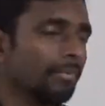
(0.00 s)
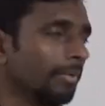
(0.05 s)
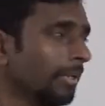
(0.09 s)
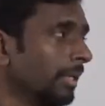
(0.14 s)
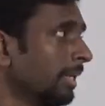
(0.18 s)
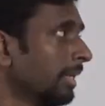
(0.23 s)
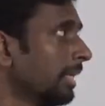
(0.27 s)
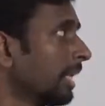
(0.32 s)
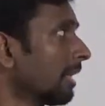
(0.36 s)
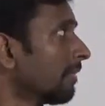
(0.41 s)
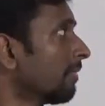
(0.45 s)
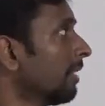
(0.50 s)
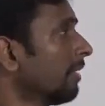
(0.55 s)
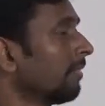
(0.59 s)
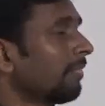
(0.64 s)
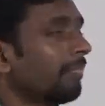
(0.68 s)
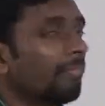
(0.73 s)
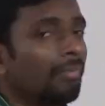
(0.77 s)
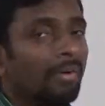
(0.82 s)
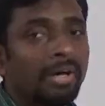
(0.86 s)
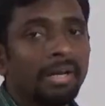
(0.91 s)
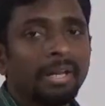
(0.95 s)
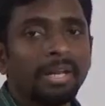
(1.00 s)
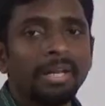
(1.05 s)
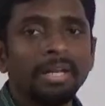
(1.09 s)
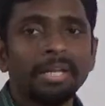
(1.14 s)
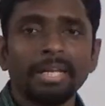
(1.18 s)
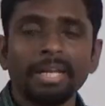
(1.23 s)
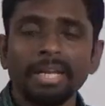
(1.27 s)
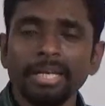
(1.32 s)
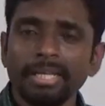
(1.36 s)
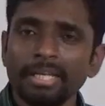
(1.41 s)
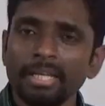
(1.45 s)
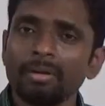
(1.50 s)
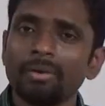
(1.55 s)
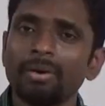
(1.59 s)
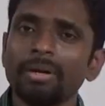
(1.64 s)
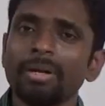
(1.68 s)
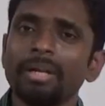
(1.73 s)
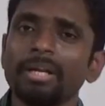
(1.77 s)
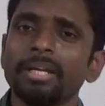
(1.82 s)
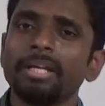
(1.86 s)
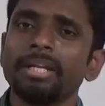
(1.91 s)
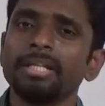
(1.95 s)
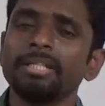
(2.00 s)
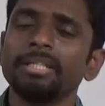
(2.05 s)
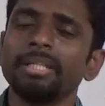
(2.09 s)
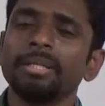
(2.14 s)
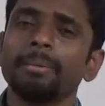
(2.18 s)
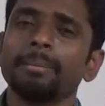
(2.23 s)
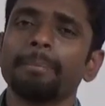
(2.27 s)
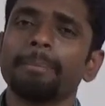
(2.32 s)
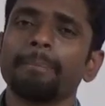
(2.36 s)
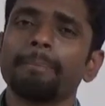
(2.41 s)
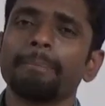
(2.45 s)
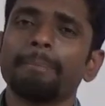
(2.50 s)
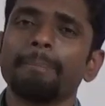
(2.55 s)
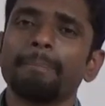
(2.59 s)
interval for increasing or decreasing.